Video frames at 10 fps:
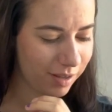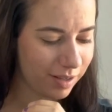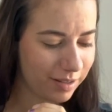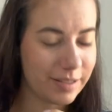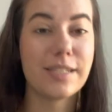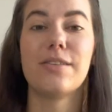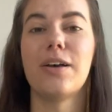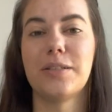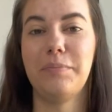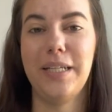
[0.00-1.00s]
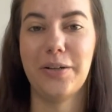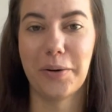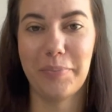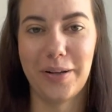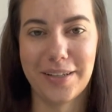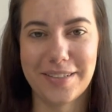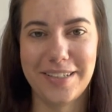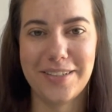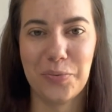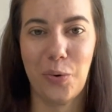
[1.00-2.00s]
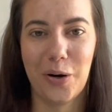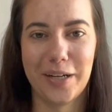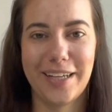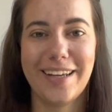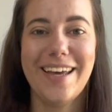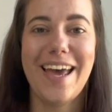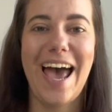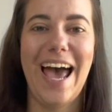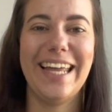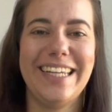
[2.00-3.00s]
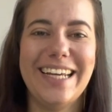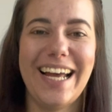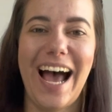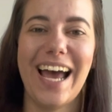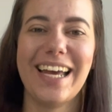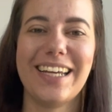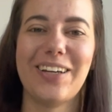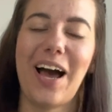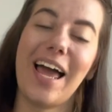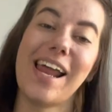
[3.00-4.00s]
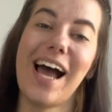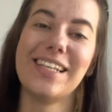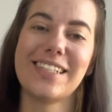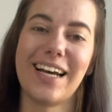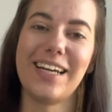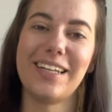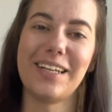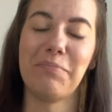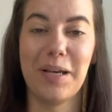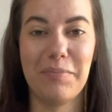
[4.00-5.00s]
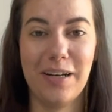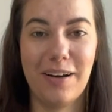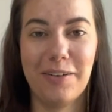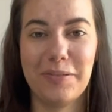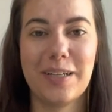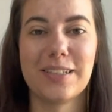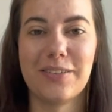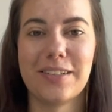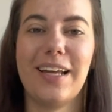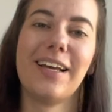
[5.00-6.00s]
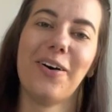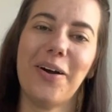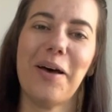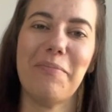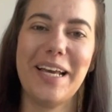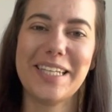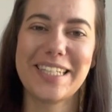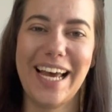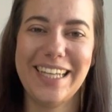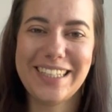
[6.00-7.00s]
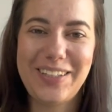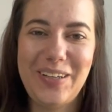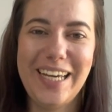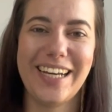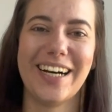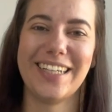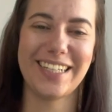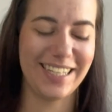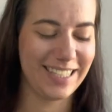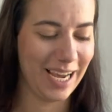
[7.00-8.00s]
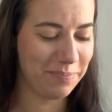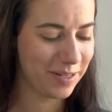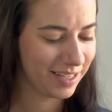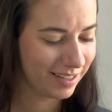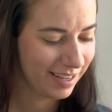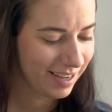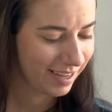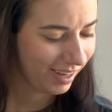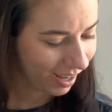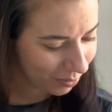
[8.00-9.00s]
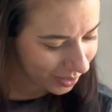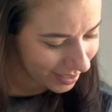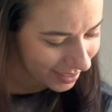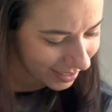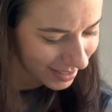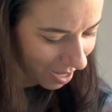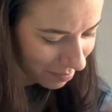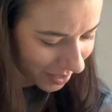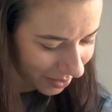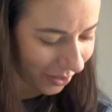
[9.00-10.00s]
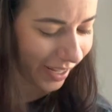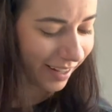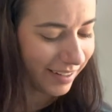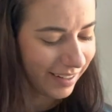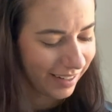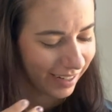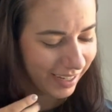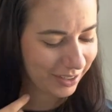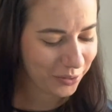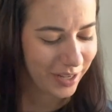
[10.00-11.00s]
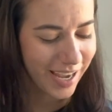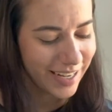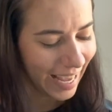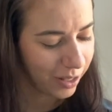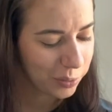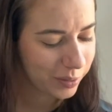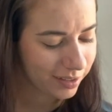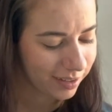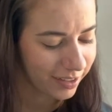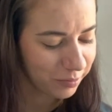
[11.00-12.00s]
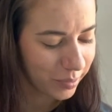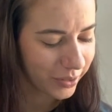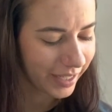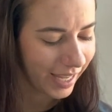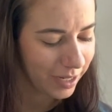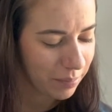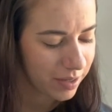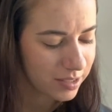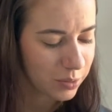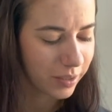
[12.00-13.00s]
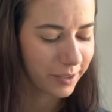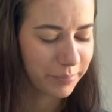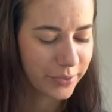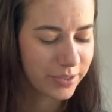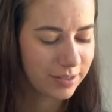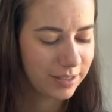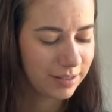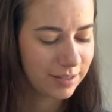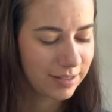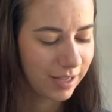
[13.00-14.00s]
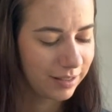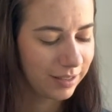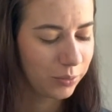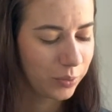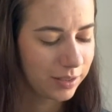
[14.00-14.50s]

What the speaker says: this doesn't meet our policies warning. And in hindsight, it made me laugh because I was like, oh yeah, makes sense, because I typed in, what did I type in? Oh yeah, like create hell with a lot of burning elements where a person is standing with